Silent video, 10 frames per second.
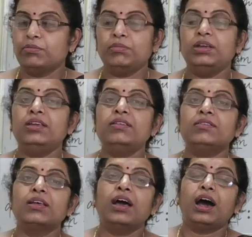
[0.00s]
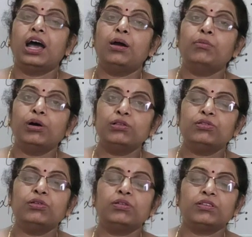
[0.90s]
Means I am also